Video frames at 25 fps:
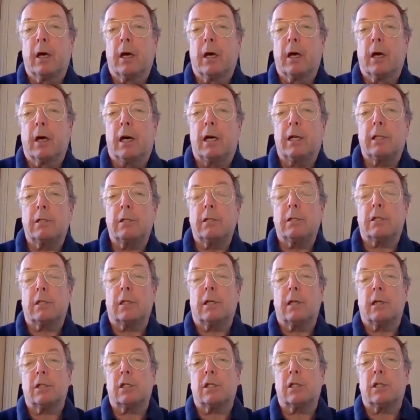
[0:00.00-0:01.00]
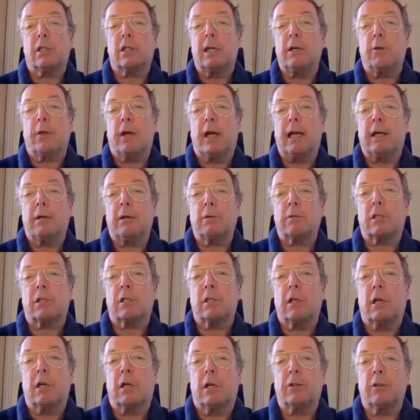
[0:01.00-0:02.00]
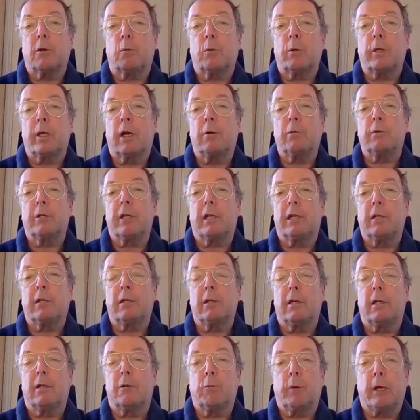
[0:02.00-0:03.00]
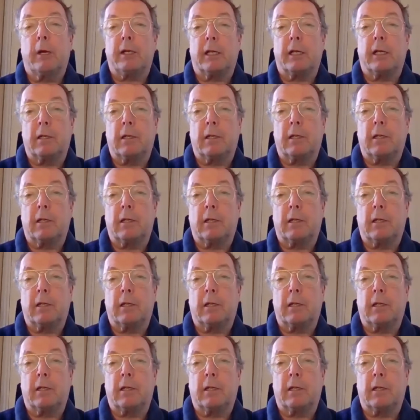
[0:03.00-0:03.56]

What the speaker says: and sell the house that we owned in Reading.